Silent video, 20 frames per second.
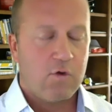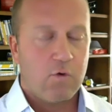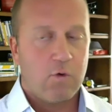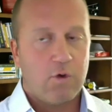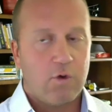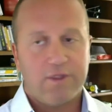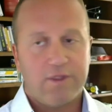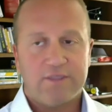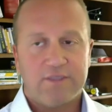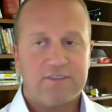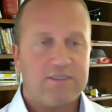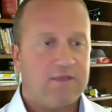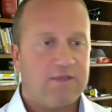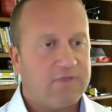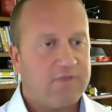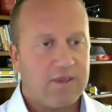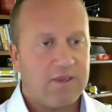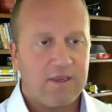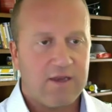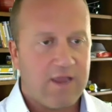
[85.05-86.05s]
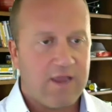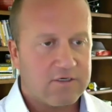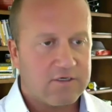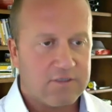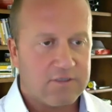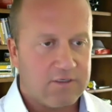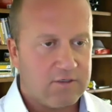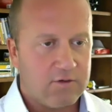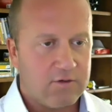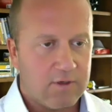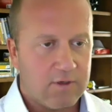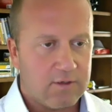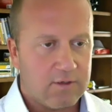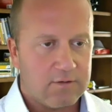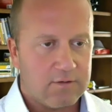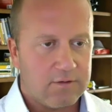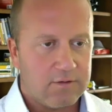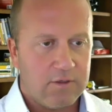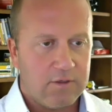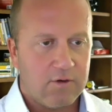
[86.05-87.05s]
well, let's see if they can actually do it.
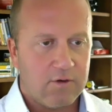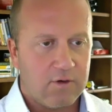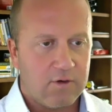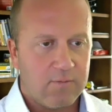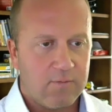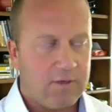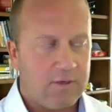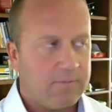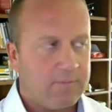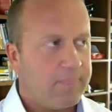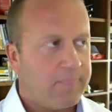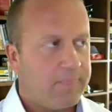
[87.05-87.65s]
You know what I mean?